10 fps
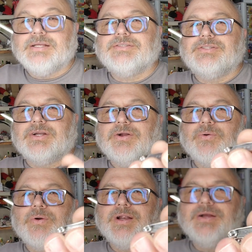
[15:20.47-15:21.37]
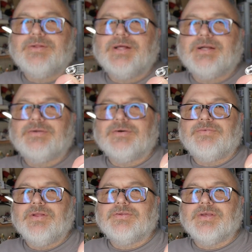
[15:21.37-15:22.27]
is the grill. I don't know
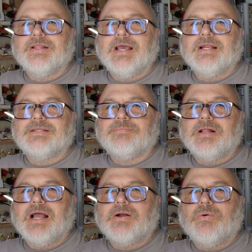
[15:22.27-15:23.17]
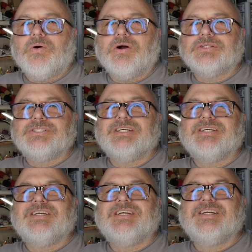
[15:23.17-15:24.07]
if you can see that. It's black washed.
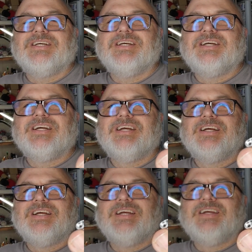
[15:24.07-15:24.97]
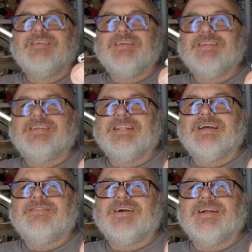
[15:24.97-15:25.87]
If you can see
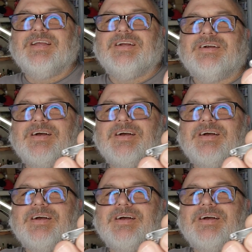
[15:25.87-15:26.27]
that very good or